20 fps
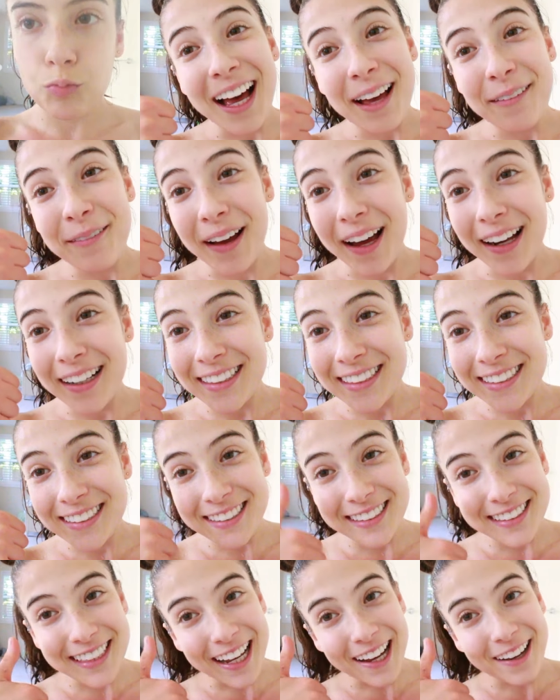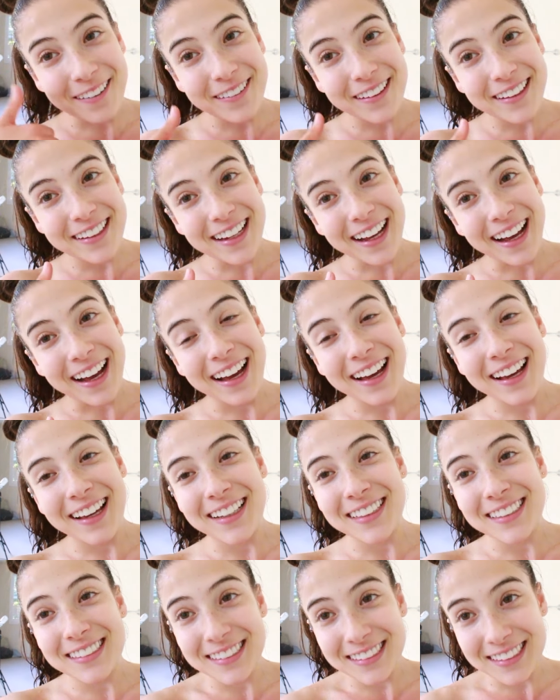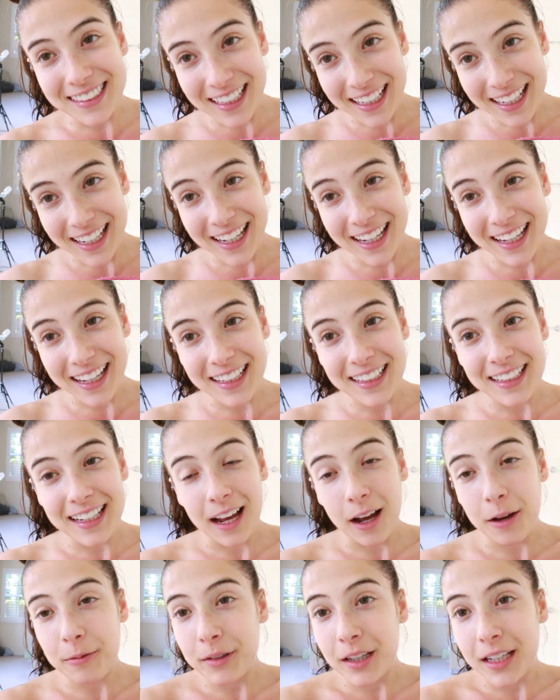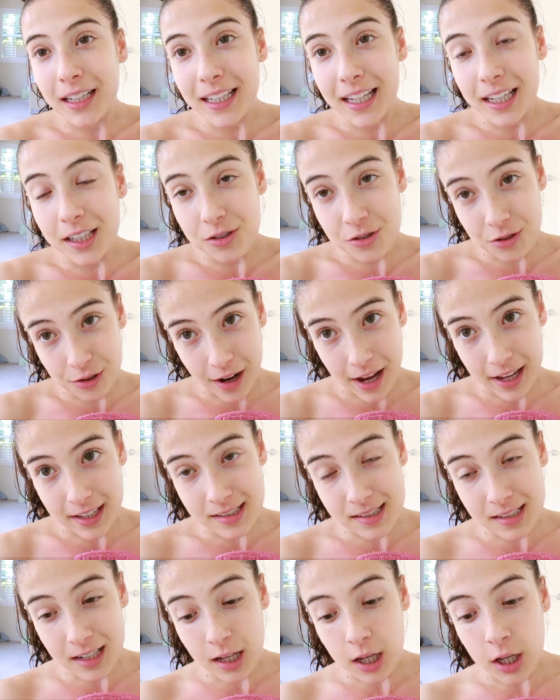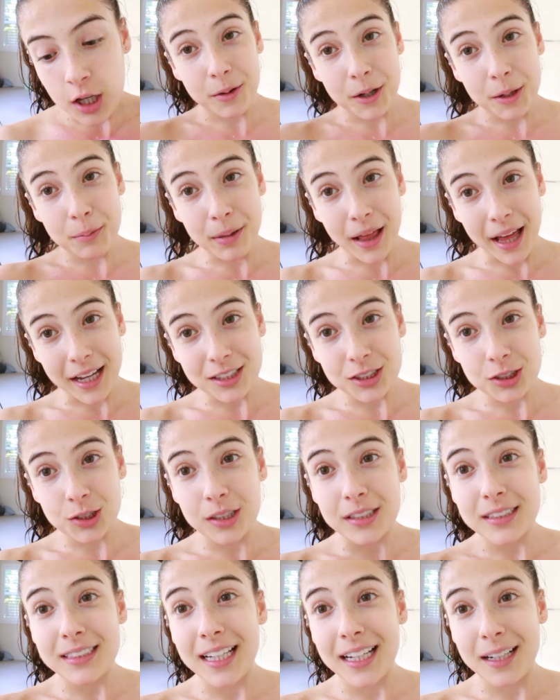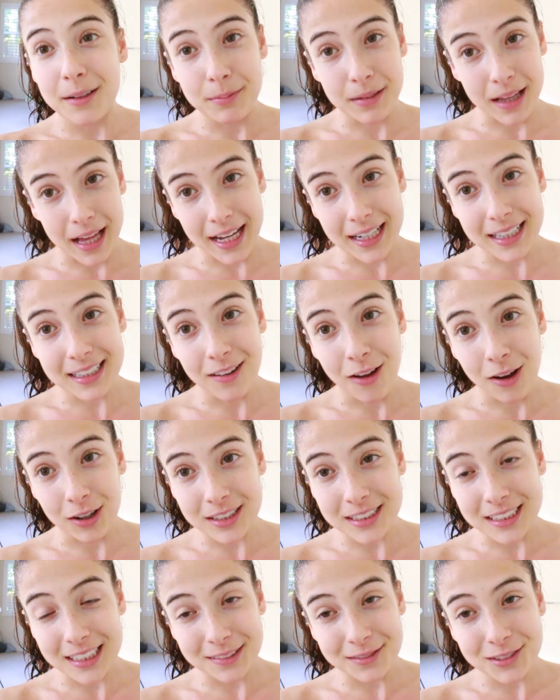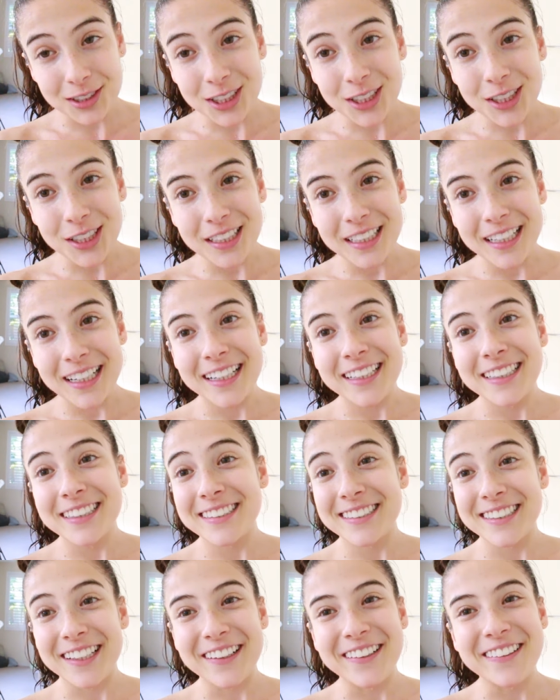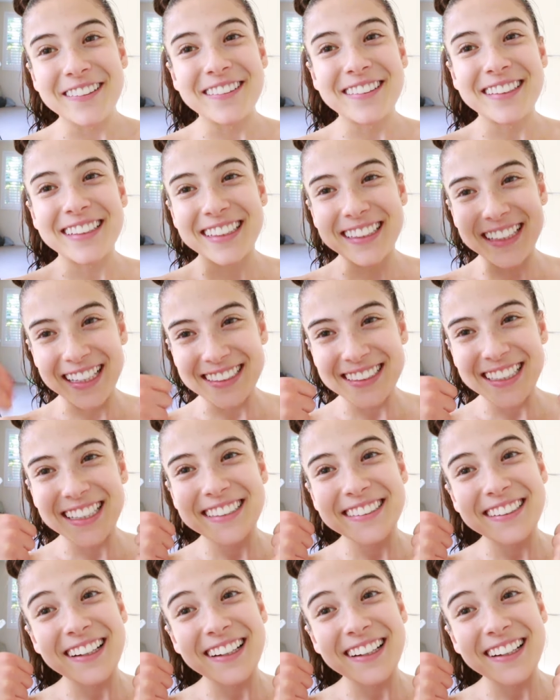I'm out of the shower, guys, and now I'm gonna get dressed. I'm wearing black shorts and a black long sleeve shirt, so let's get